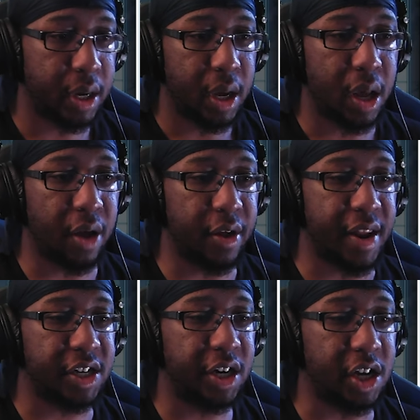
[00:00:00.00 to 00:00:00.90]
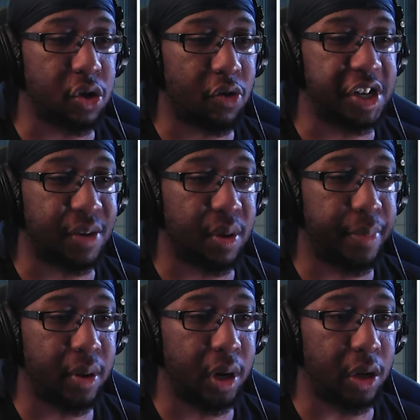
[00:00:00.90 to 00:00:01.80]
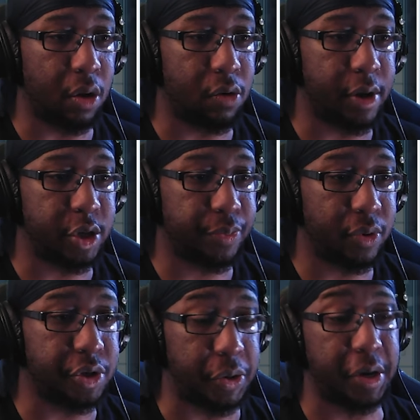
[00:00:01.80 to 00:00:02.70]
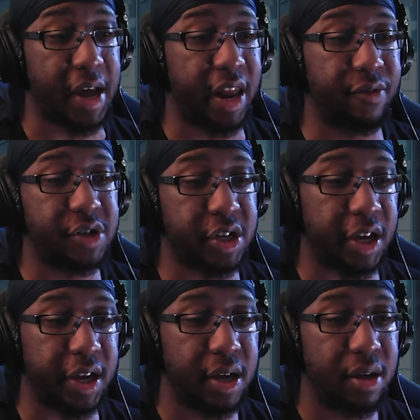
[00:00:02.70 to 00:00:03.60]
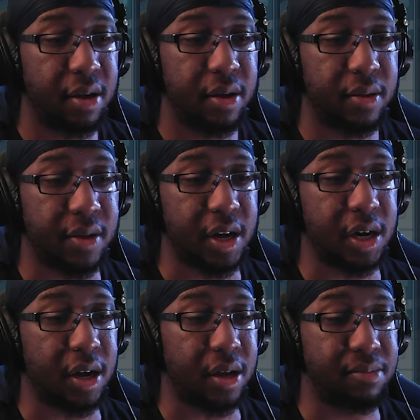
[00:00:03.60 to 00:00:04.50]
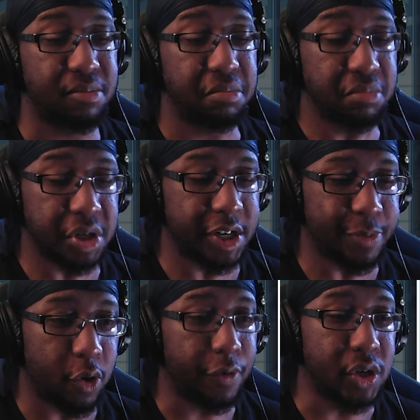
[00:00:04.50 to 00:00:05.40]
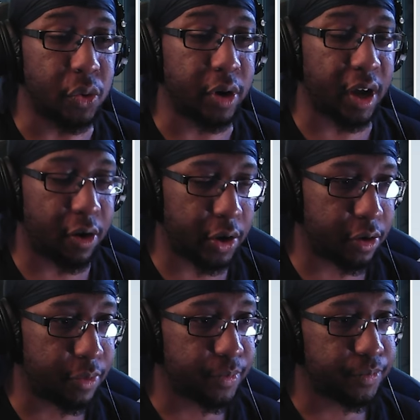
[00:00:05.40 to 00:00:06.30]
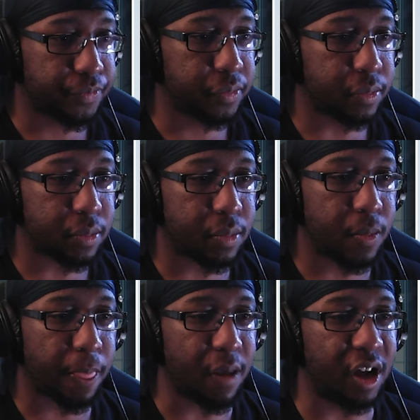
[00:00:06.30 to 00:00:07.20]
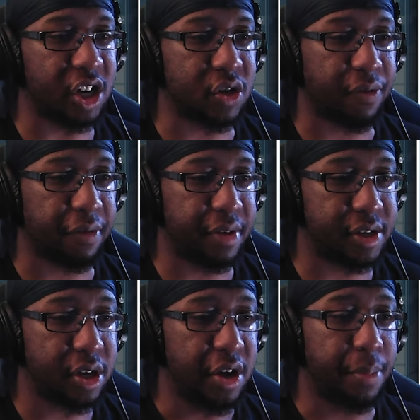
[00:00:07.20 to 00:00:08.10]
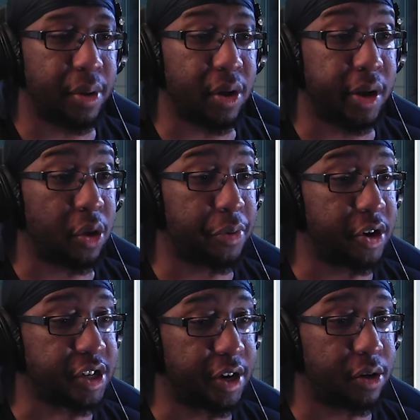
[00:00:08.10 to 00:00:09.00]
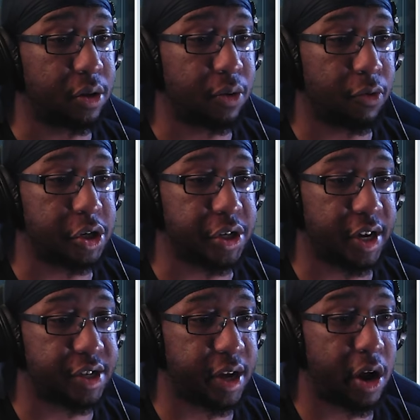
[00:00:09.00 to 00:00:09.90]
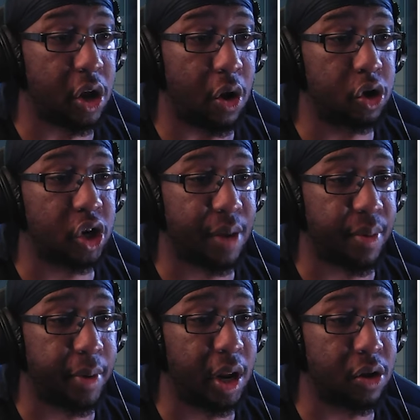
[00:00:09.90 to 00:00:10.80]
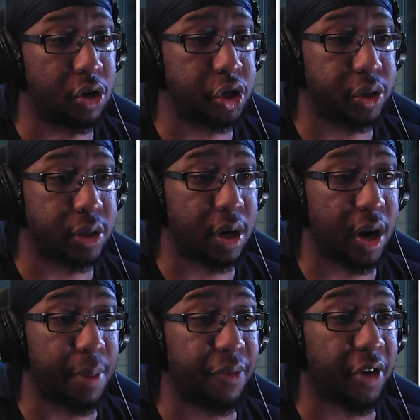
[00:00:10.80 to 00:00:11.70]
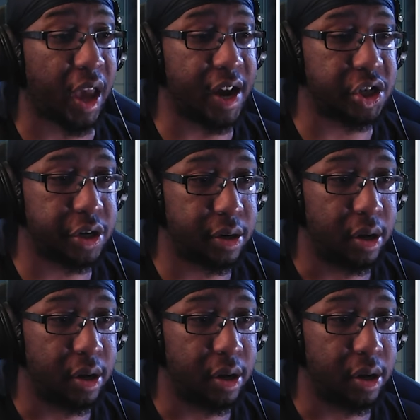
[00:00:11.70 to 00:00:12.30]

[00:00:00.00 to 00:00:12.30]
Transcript: Other than that, she has long range adaptability, long range boost. You can kind of see that she is more of a zoner character. Just off of this, player killer, player sentinel, which is nice there. Launcher adaptability, launcher amplification.